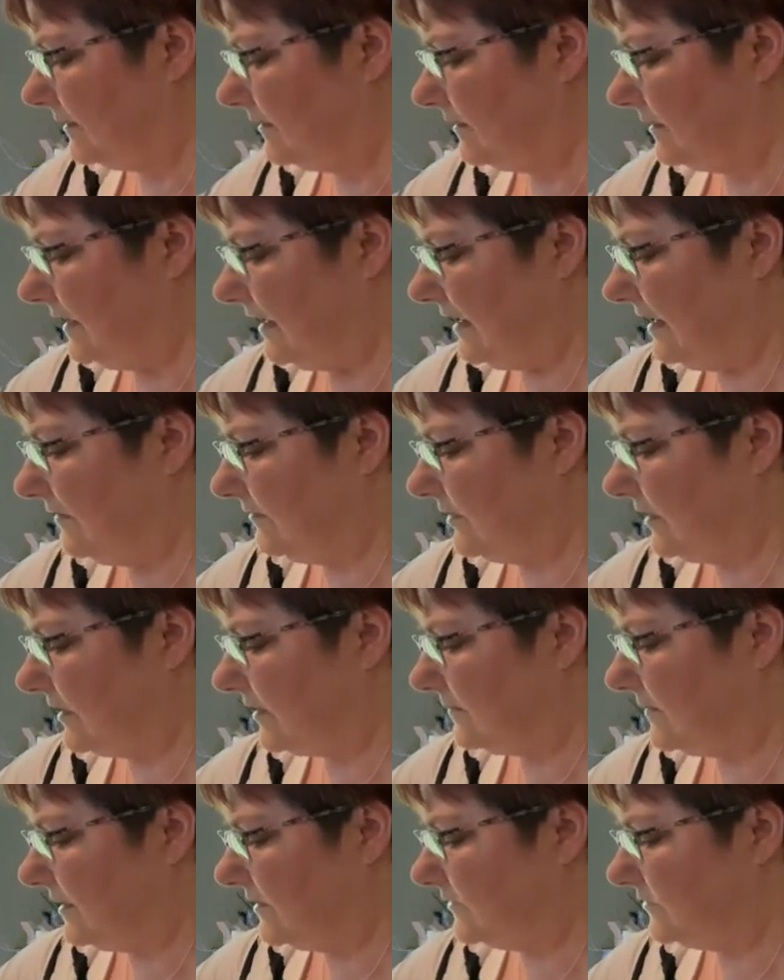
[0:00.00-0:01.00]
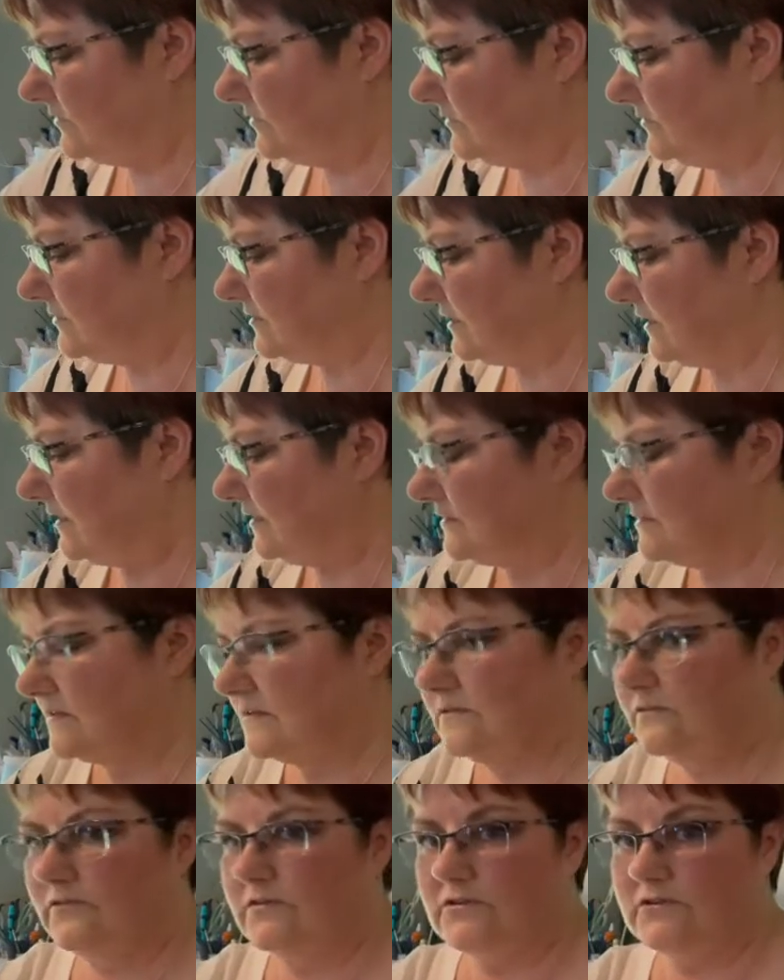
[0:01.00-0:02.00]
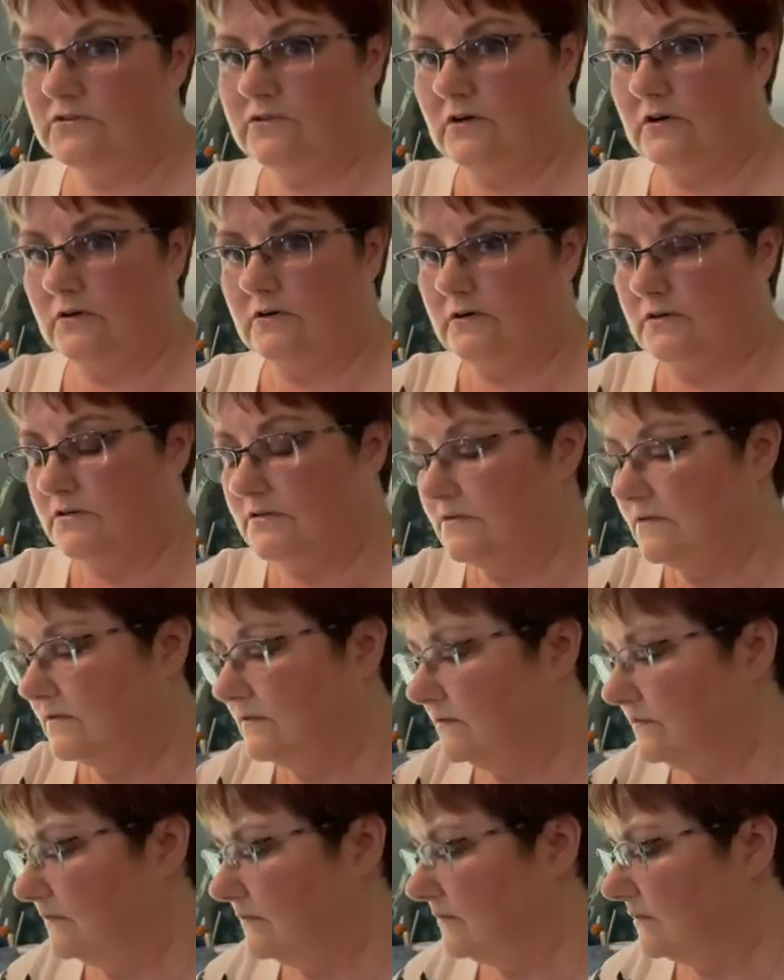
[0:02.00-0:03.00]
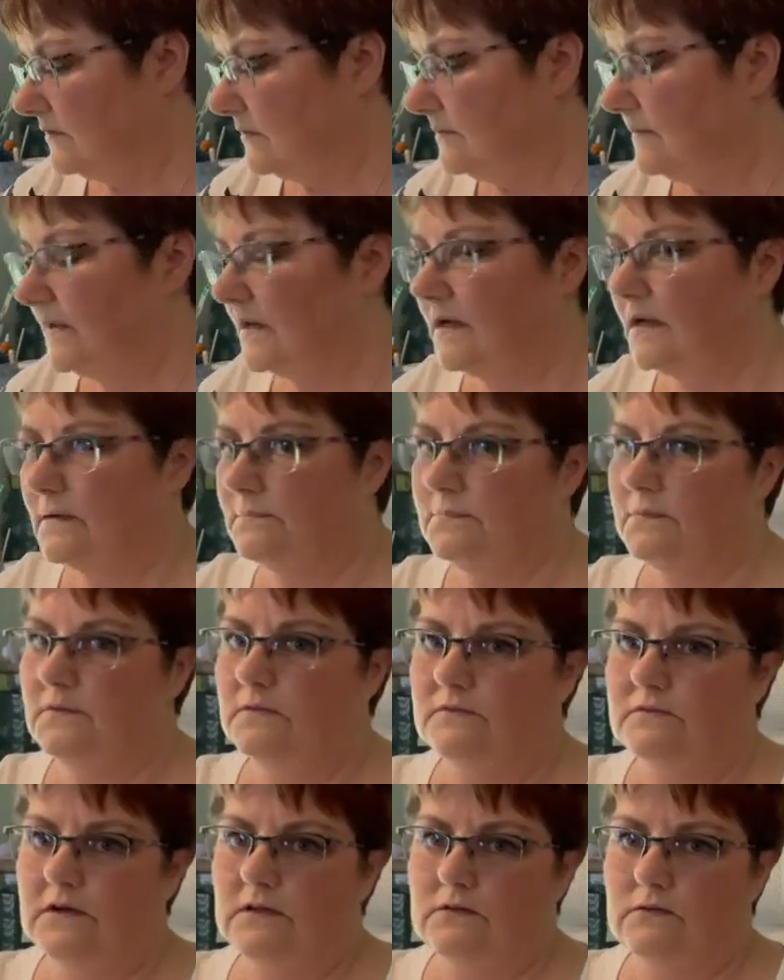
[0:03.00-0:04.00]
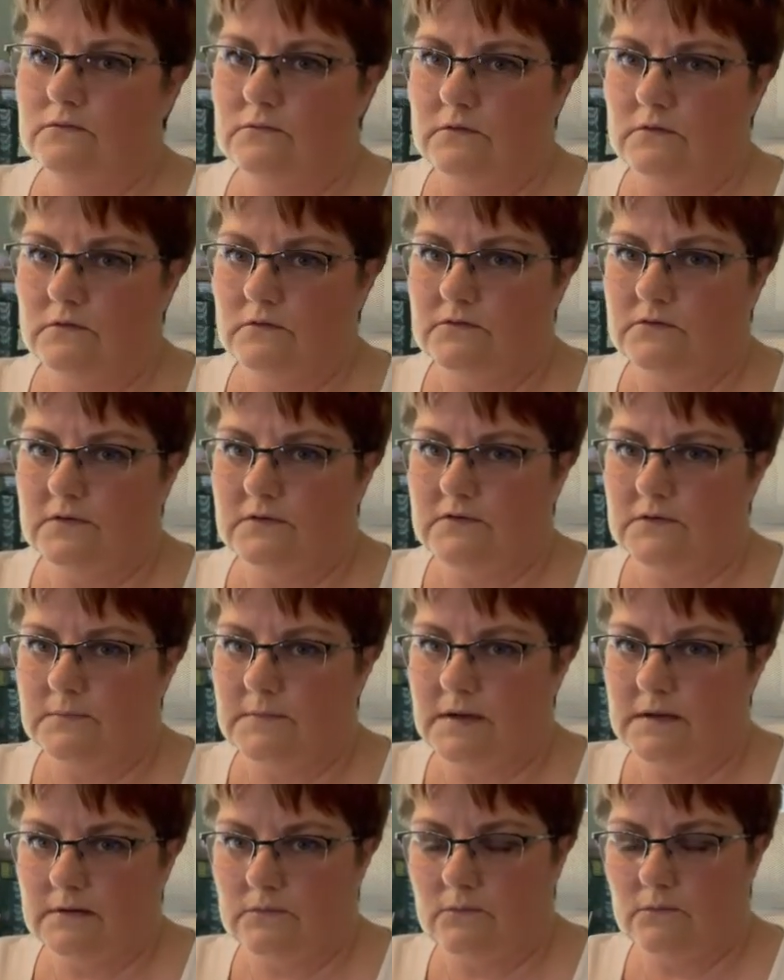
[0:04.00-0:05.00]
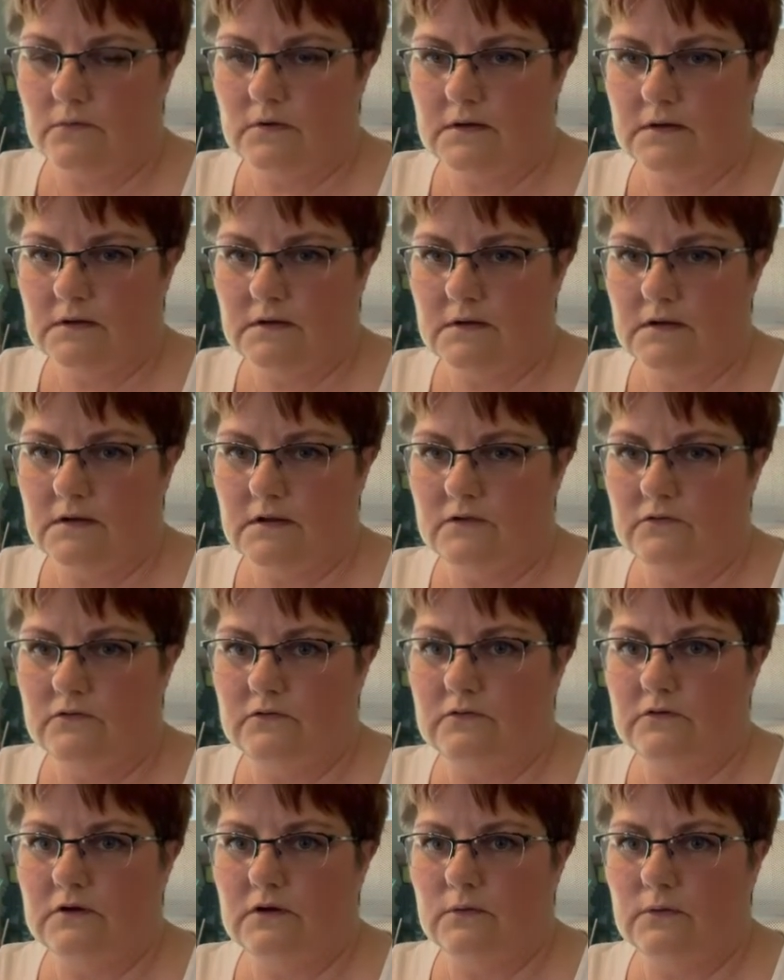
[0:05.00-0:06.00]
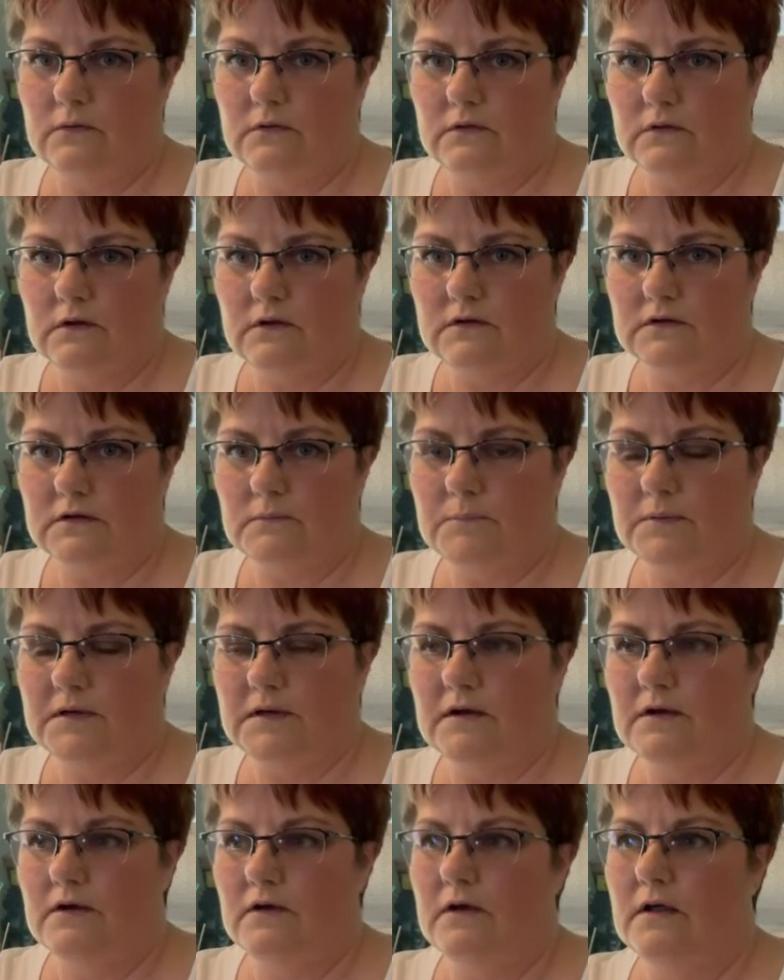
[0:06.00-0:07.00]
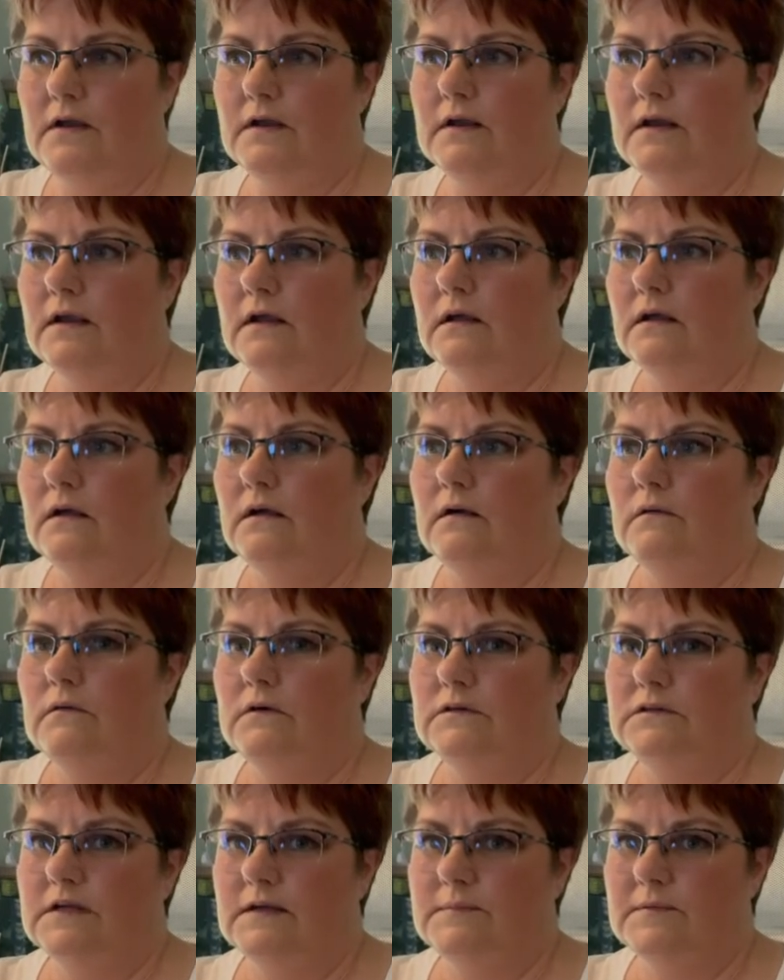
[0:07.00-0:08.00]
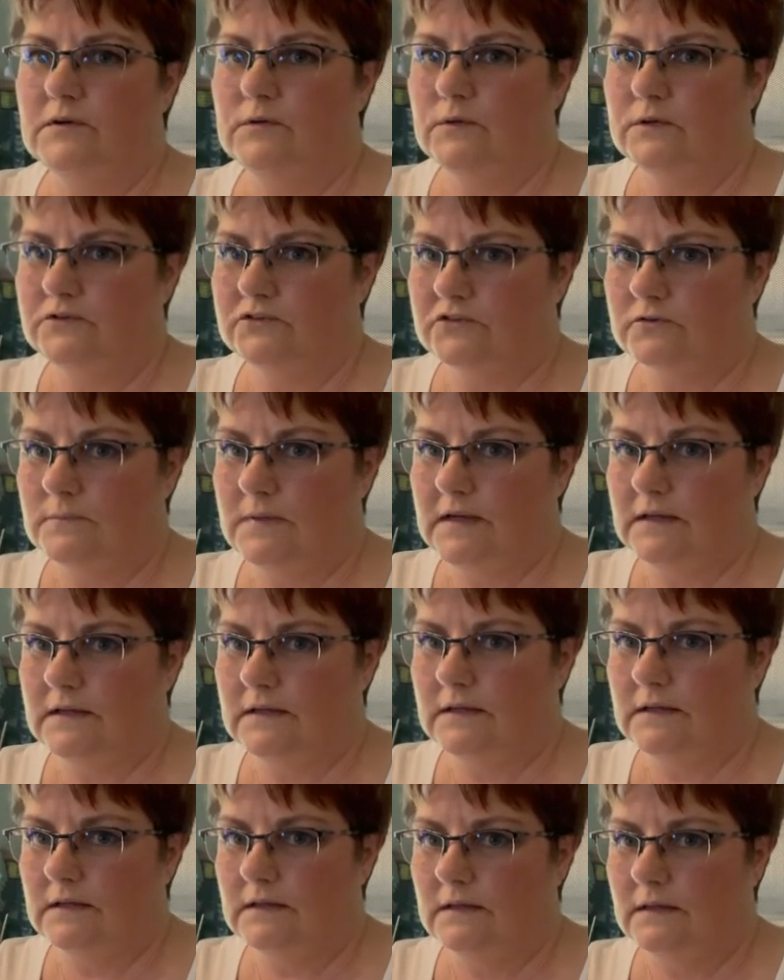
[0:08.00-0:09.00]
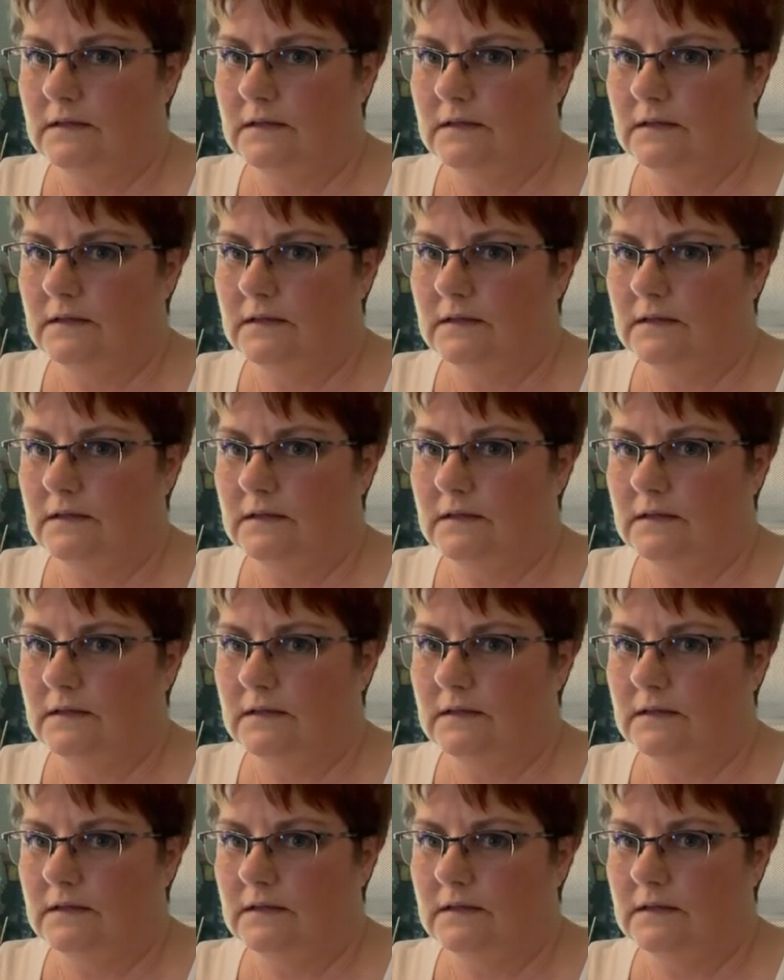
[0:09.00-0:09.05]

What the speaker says: I recommend 2 sizes for starters. There'll be a couple of other rulers that you might want as you go along, depending on what type of quilt you're making.